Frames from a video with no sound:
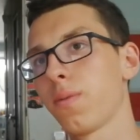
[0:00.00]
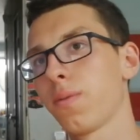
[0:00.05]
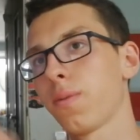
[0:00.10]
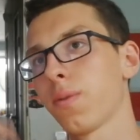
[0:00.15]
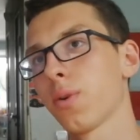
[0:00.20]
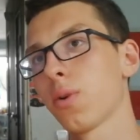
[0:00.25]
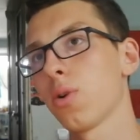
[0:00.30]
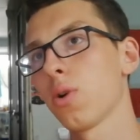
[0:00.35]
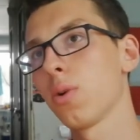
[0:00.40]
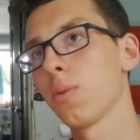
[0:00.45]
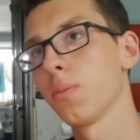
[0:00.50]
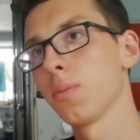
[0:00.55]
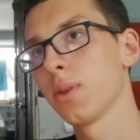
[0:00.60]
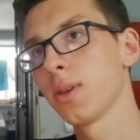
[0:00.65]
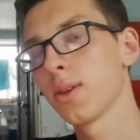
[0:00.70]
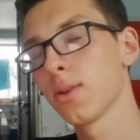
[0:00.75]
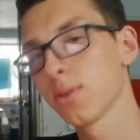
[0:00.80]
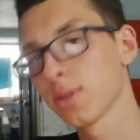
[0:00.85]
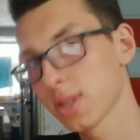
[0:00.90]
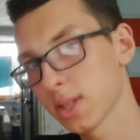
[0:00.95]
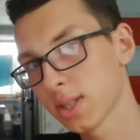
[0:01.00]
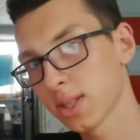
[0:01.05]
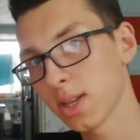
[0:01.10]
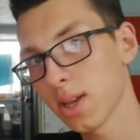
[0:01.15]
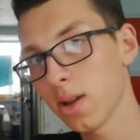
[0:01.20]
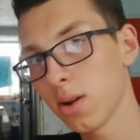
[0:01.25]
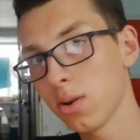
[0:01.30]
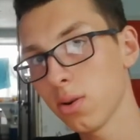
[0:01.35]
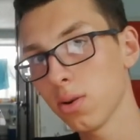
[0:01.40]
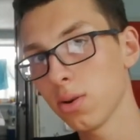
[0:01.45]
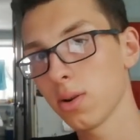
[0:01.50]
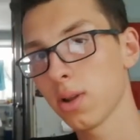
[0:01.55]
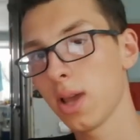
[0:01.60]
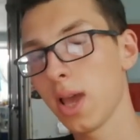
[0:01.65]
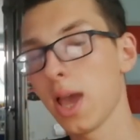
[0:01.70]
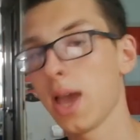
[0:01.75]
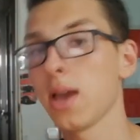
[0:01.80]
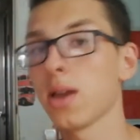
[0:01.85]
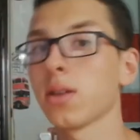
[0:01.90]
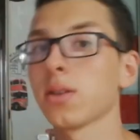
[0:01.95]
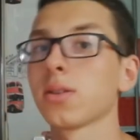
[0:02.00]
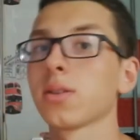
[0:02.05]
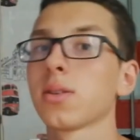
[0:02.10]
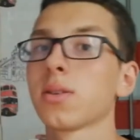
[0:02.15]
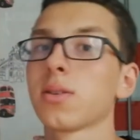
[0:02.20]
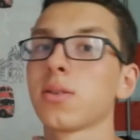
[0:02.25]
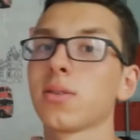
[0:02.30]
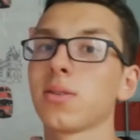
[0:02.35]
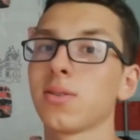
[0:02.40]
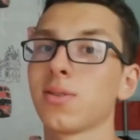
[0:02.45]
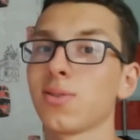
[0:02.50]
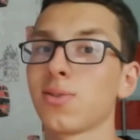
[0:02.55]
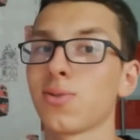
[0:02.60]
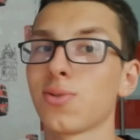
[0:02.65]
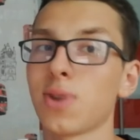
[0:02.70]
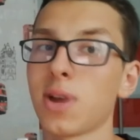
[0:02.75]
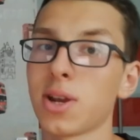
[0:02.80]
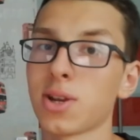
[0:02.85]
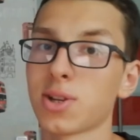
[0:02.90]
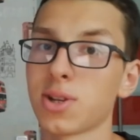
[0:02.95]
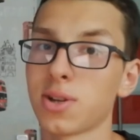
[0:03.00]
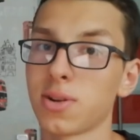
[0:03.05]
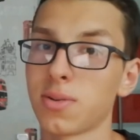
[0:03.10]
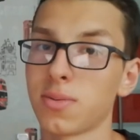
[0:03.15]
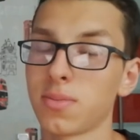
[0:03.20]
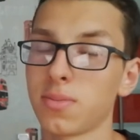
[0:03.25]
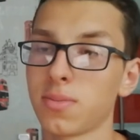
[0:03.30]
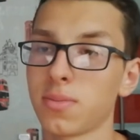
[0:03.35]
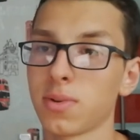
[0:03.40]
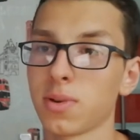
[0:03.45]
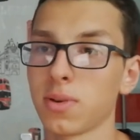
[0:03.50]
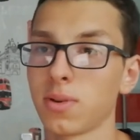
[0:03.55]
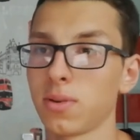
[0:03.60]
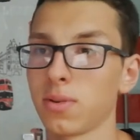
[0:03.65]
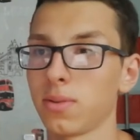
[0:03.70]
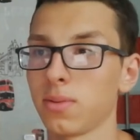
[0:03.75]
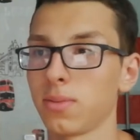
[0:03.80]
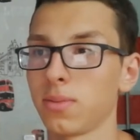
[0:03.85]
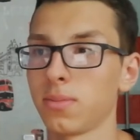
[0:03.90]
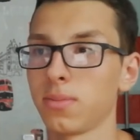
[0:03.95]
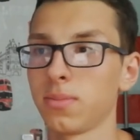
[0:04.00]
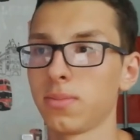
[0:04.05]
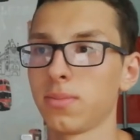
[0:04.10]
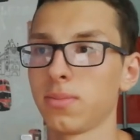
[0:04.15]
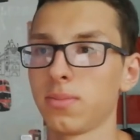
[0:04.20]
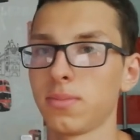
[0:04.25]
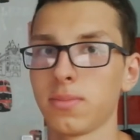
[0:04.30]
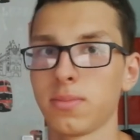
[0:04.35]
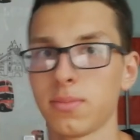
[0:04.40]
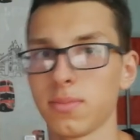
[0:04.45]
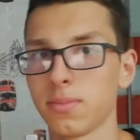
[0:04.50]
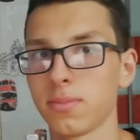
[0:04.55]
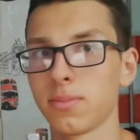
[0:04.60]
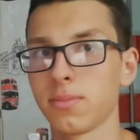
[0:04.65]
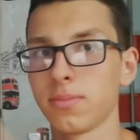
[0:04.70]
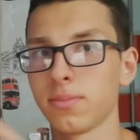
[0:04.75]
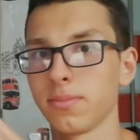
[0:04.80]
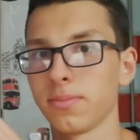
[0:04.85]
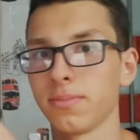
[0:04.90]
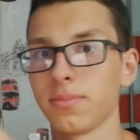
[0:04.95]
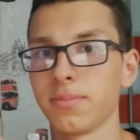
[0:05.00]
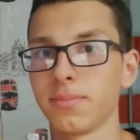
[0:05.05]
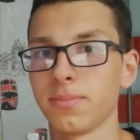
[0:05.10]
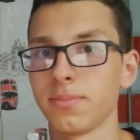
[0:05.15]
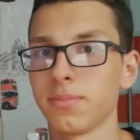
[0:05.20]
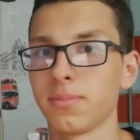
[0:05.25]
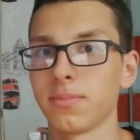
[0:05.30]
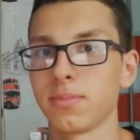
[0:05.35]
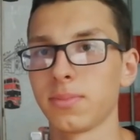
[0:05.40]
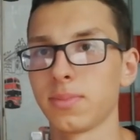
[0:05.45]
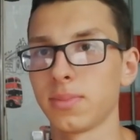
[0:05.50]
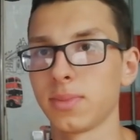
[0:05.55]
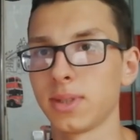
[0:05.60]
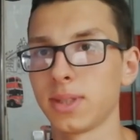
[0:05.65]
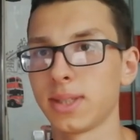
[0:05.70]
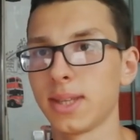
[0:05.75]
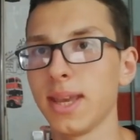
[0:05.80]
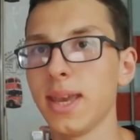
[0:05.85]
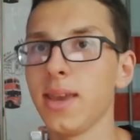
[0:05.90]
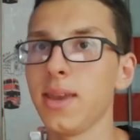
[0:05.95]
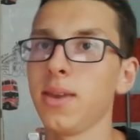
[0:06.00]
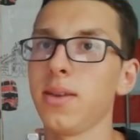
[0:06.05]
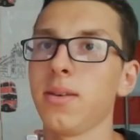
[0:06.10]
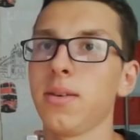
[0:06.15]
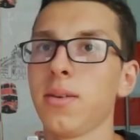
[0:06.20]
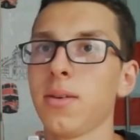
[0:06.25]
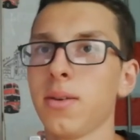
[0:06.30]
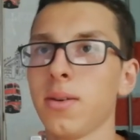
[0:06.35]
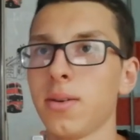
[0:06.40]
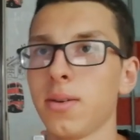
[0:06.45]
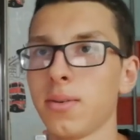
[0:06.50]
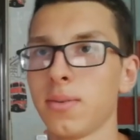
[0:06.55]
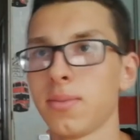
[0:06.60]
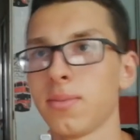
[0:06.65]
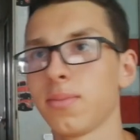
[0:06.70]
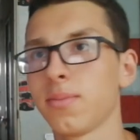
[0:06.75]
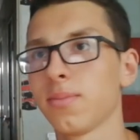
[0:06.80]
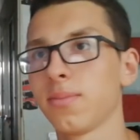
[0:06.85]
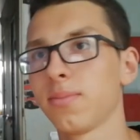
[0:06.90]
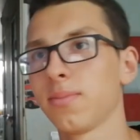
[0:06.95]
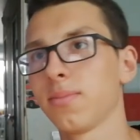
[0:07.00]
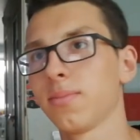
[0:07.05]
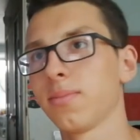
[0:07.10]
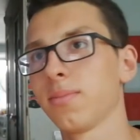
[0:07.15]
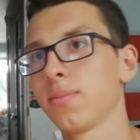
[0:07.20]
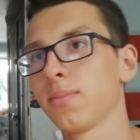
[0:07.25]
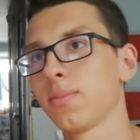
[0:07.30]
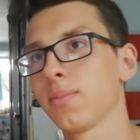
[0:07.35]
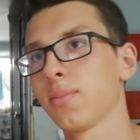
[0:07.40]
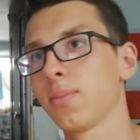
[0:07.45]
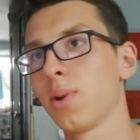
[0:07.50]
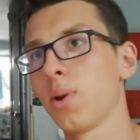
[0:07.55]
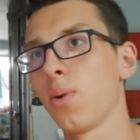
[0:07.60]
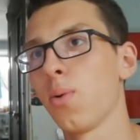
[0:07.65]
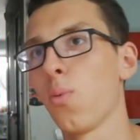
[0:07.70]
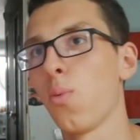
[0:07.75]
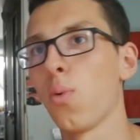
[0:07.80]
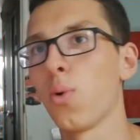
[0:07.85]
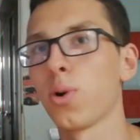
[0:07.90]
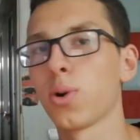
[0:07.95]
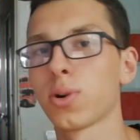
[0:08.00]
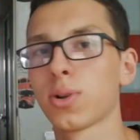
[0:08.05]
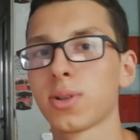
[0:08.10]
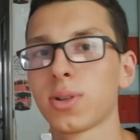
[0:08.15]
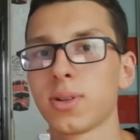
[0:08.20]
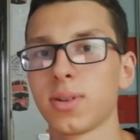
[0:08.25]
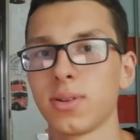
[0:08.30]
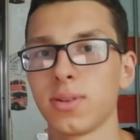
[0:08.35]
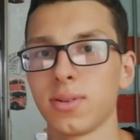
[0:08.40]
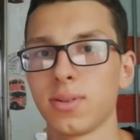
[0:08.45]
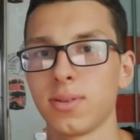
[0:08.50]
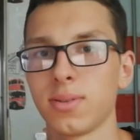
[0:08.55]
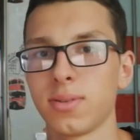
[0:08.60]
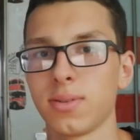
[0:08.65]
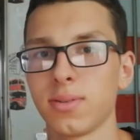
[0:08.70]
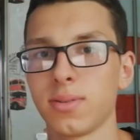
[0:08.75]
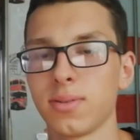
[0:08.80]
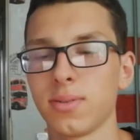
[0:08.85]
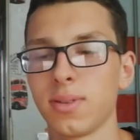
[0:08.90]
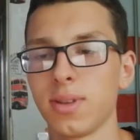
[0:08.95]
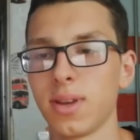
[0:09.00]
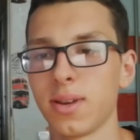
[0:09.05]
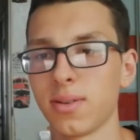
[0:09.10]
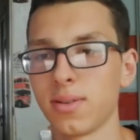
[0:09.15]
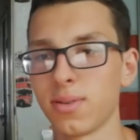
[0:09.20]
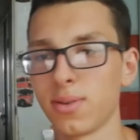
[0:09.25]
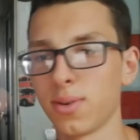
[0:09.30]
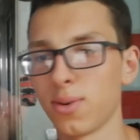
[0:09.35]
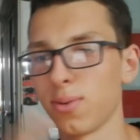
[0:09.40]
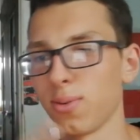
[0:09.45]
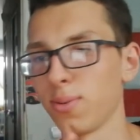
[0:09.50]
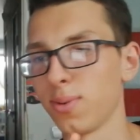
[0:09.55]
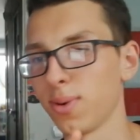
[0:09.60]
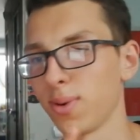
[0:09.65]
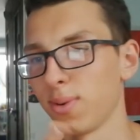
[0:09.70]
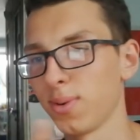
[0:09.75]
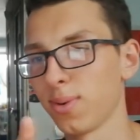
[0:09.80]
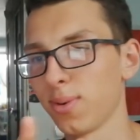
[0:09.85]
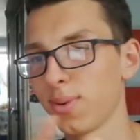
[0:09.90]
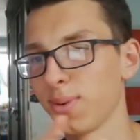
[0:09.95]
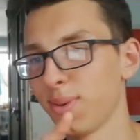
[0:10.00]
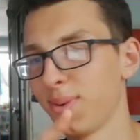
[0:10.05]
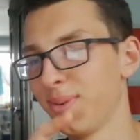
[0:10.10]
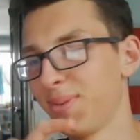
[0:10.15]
from USSR and uh, Russia. Uh, mm, they walked. Uh, yeah, no, no, no, no.